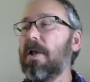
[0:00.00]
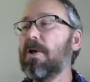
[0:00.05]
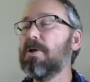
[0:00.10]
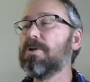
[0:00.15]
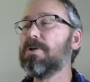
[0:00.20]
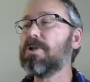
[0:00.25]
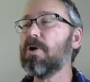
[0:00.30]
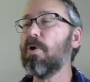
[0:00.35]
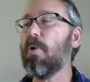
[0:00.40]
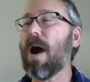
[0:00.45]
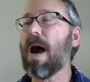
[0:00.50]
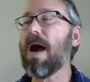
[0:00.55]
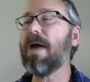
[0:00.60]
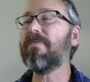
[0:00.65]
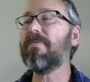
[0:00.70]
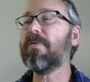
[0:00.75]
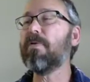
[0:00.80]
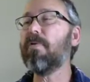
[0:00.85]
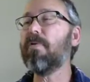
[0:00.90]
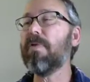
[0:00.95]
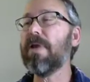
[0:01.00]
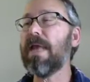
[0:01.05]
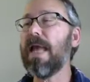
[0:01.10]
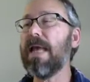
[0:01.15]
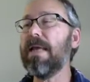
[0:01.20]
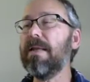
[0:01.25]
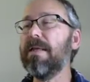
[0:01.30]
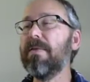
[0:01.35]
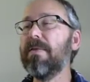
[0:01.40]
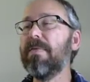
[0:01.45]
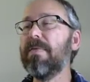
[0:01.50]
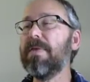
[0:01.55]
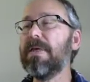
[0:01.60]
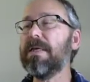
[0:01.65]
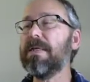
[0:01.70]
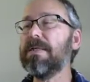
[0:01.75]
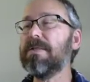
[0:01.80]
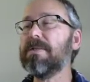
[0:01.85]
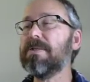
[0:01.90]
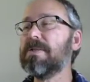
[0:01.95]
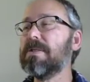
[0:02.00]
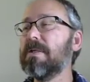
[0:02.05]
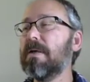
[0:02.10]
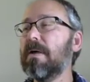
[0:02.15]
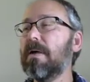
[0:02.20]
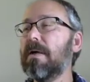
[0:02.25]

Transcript: So I've created these